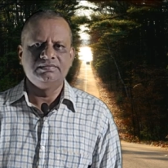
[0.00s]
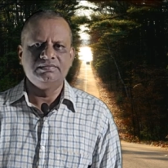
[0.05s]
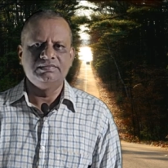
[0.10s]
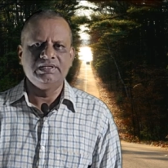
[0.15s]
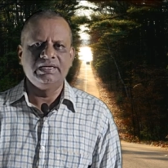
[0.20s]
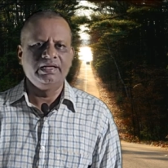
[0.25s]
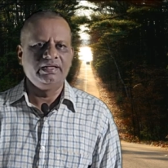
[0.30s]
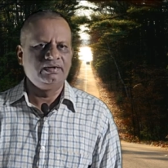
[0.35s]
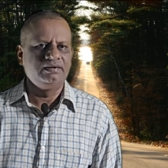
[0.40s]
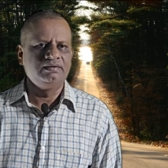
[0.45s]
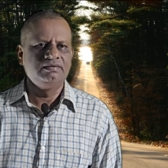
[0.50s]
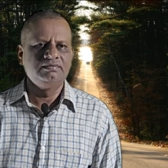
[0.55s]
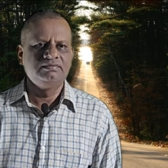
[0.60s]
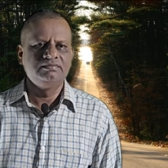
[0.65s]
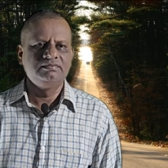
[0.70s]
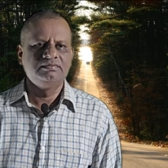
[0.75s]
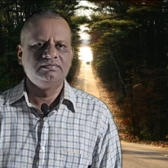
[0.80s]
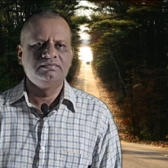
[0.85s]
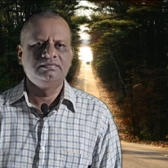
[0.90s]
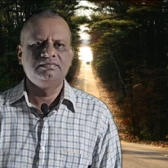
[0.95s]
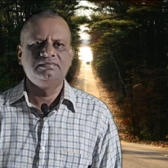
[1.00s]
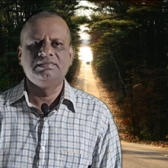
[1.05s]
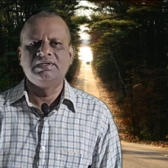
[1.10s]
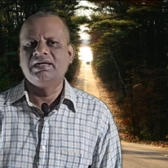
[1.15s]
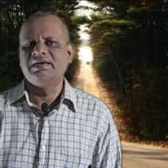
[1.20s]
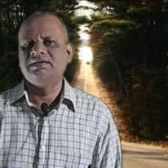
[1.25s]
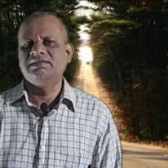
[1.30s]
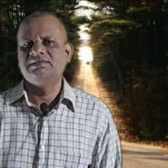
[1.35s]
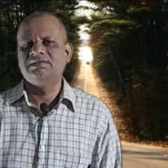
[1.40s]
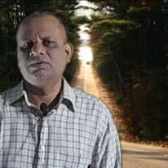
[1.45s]
Then
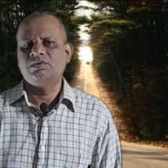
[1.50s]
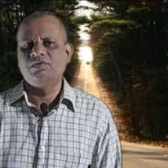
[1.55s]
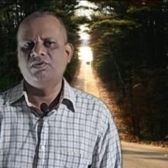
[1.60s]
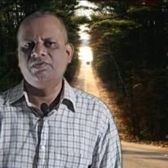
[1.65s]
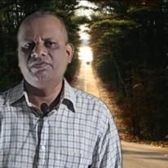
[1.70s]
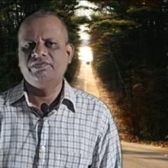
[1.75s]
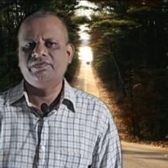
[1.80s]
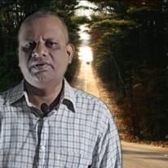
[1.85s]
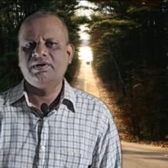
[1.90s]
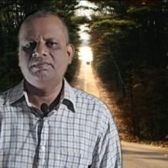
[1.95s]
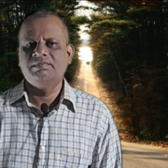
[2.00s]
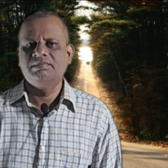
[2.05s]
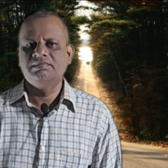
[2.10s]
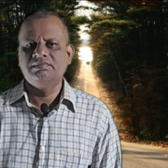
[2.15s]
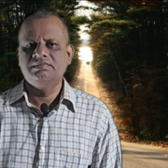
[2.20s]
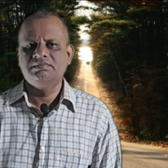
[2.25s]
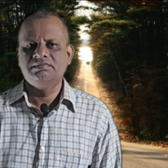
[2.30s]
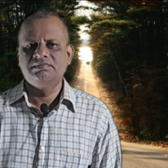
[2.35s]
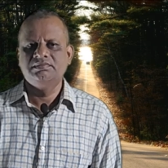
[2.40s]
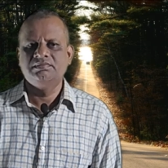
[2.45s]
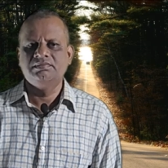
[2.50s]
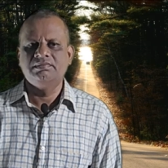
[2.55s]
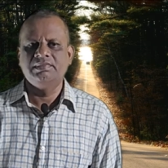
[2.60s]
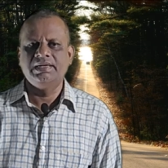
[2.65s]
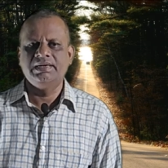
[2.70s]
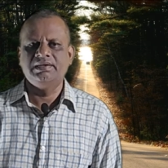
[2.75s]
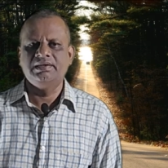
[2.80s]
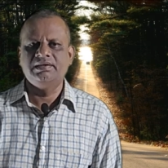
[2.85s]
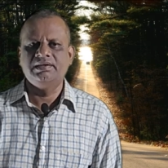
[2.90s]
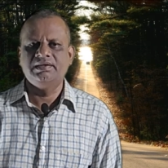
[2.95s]
there is a quote from
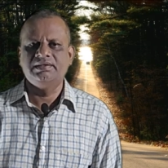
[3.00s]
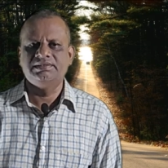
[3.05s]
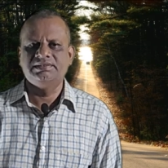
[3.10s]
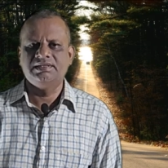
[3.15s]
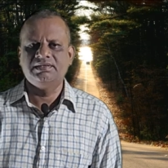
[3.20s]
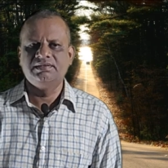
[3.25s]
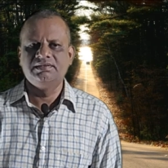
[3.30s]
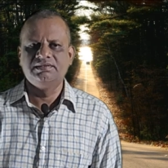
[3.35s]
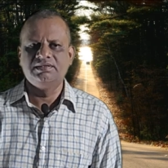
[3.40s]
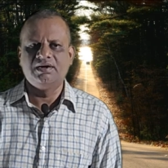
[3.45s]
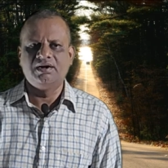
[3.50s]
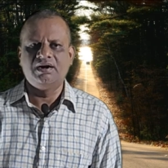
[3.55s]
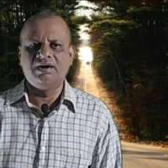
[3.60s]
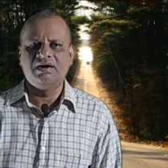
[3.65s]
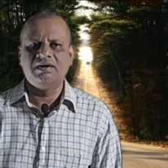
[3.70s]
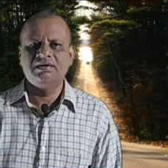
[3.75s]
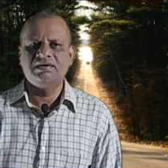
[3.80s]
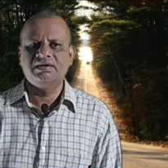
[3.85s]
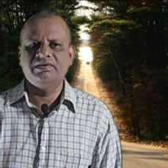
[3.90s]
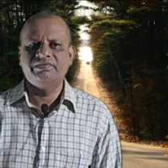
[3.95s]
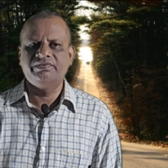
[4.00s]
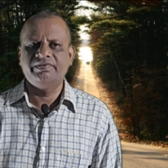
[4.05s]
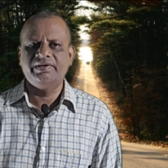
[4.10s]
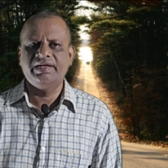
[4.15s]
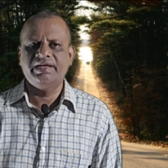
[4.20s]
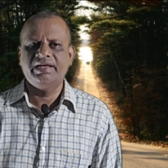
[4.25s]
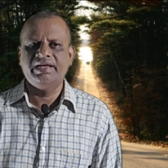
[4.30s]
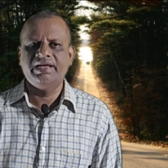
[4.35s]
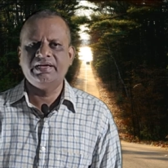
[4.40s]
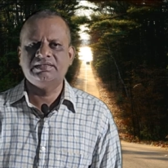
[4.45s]
Meditation, the Art of
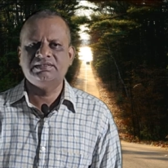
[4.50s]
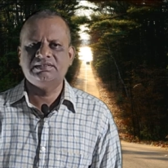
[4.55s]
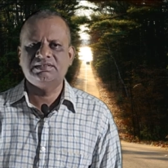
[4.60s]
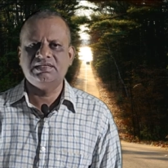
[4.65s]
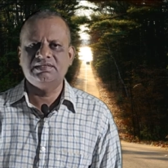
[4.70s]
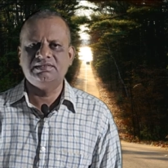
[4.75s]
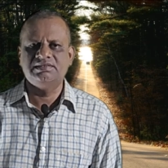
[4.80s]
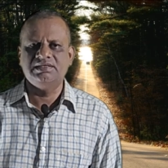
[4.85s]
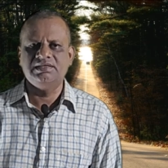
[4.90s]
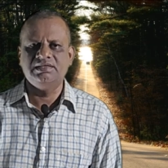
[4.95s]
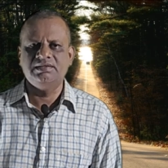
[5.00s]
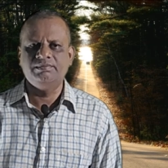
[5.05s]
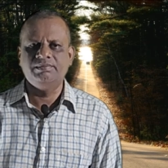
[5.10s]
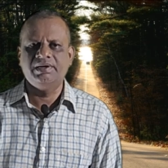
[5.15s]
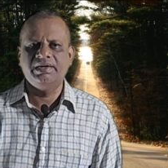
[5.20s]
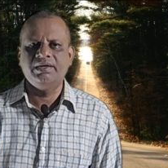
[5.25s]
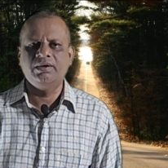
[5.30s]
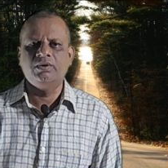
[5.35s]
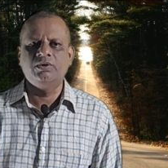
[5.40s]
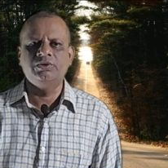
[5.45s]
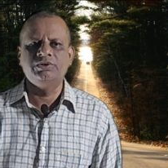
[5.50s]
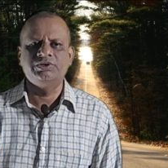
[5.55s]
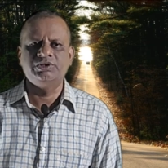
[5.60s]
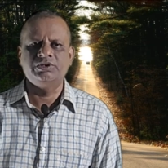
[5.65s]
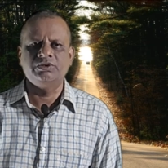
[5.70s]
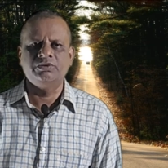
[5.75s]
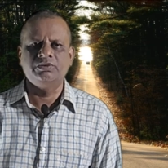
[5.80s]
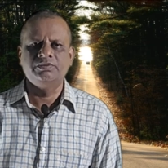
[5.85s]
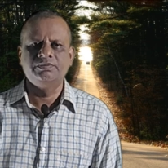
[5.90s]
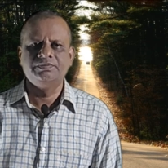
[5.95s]
Ecstasy by
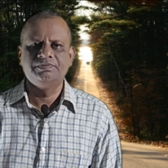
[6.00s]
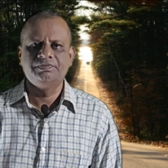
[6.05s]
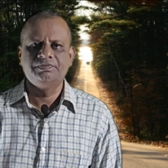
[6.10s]
Osho.